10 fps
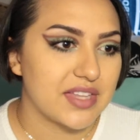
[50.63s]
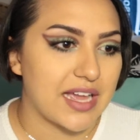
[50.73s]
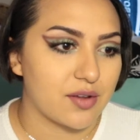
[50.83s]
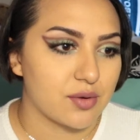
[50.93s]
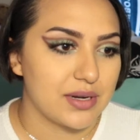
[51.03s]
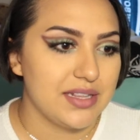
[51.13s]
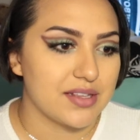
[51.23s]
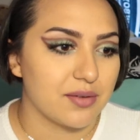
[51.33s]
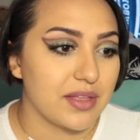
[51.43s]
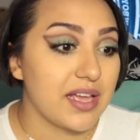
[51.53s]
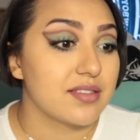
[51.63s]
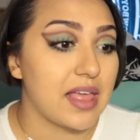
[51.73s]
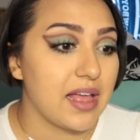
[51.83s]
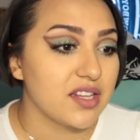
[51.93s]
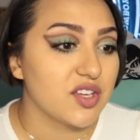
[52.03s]
That green though,
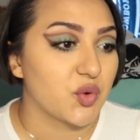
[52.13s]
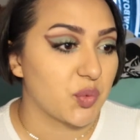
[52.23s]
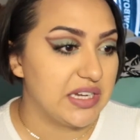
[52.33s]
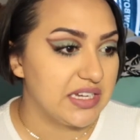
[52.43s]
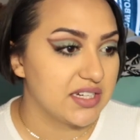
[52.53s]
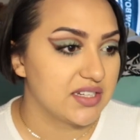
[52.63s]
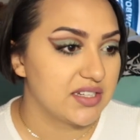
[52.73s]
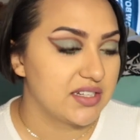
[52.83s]
that's hella green.